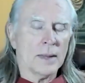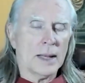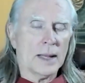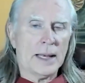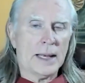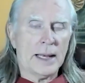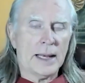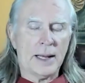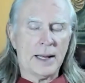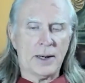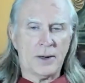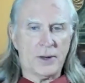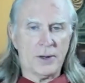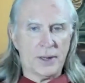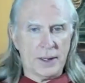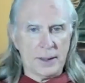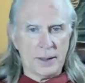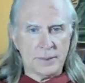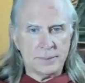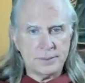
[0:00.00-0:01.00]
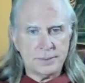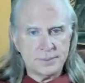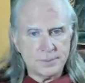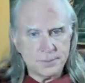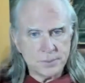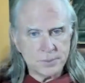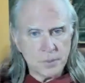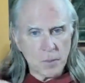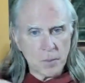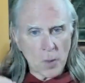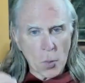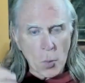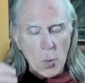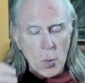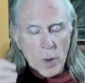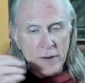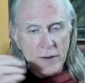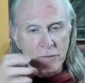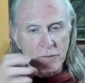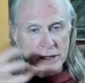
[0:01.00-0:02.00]
and uh,
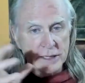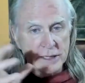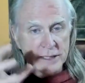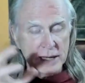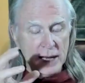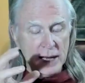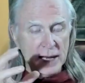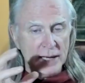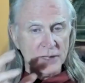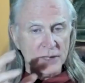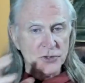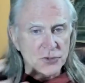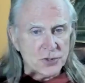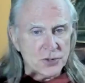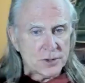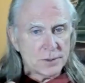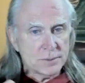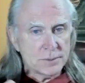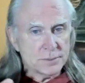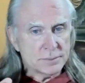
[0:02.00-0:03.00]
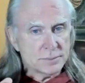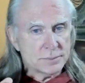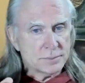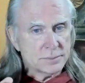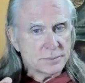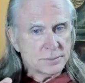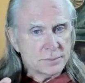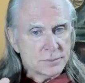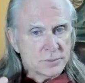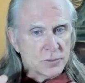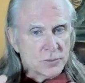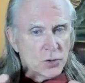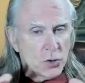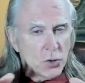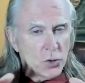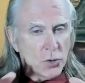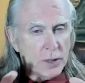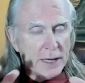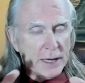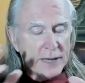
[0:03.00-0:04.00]
whenever it does
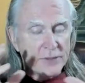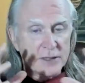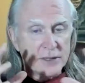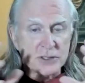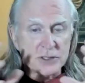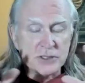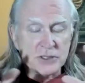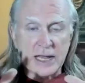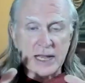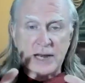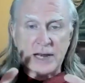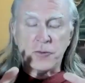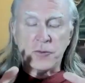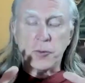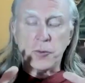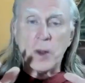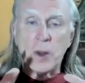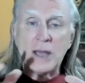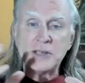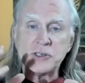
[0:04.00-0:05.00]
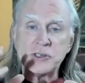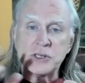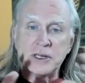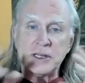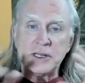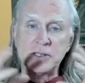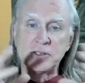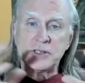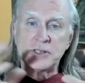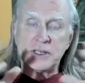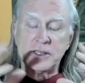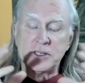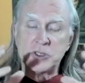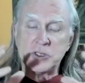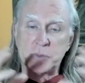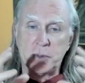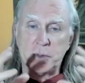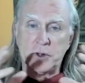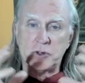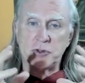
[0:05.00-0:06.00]
you get this state of resonance in the
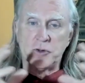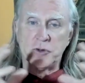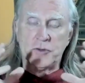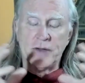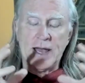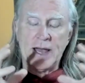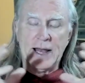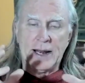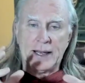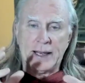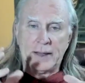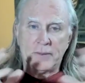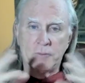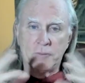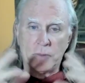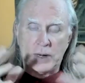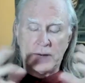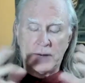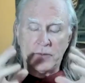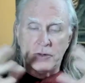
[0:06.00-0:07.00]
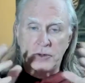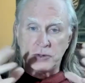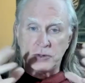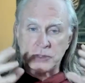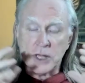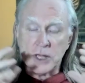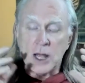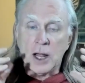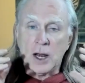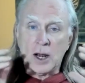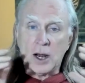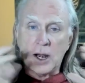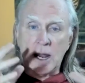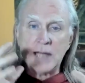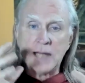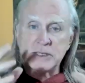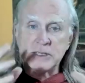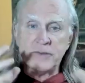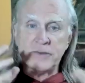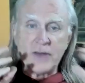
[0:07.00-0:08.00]
spiritual valley. Whenever there's
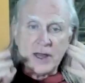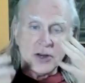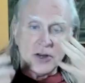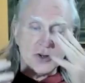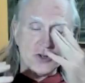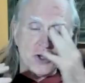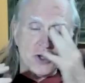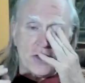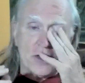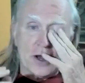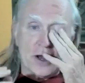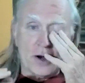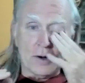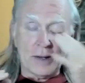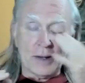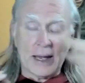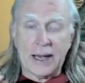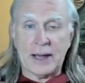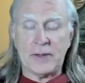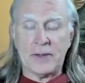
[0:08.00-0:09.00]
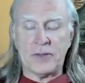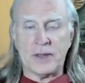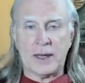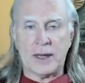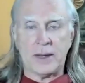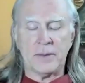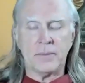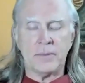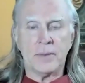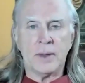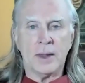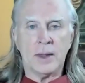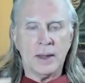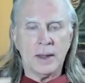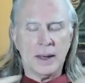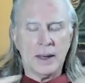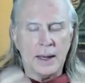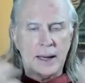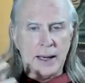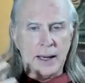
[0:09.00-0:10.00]
lots of energy there, and the
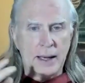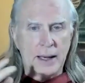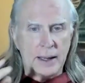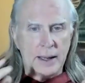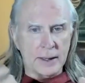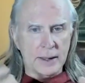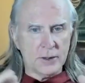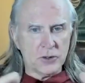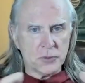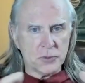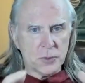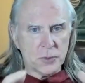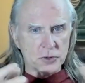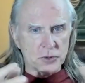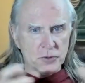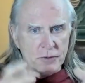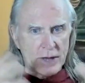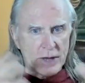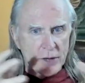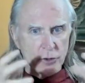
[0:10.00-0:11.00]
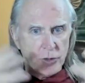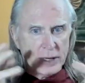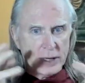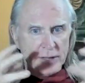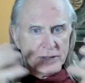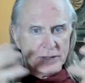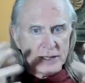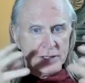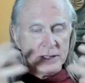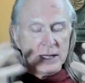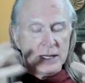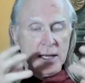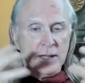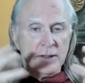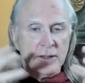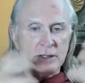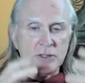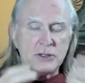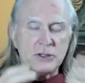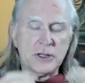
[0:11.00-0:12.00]
and in the spiritual valley, you get the
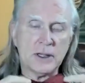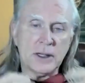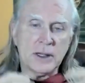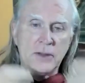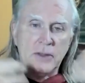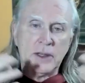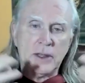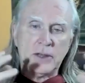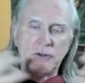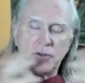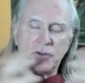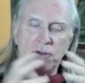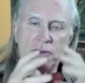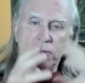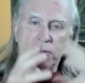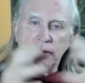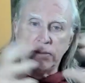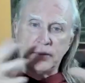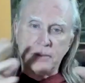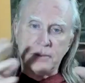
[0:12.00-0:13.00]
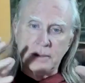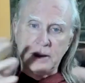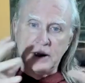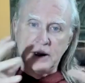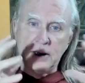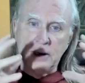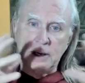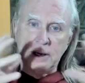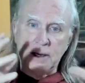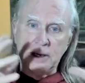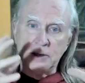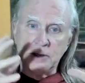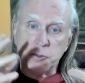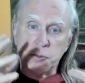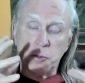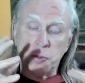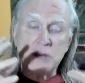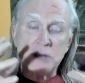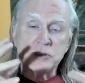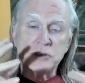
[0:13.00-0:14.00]
this this this
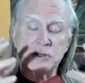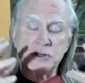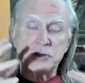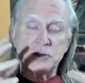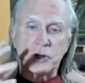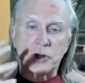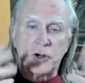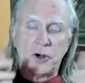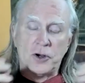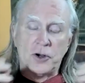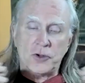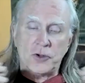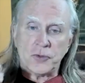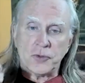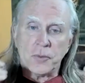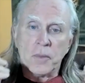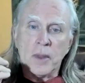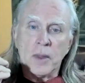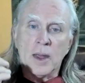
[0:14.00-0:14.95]
resonance occurs,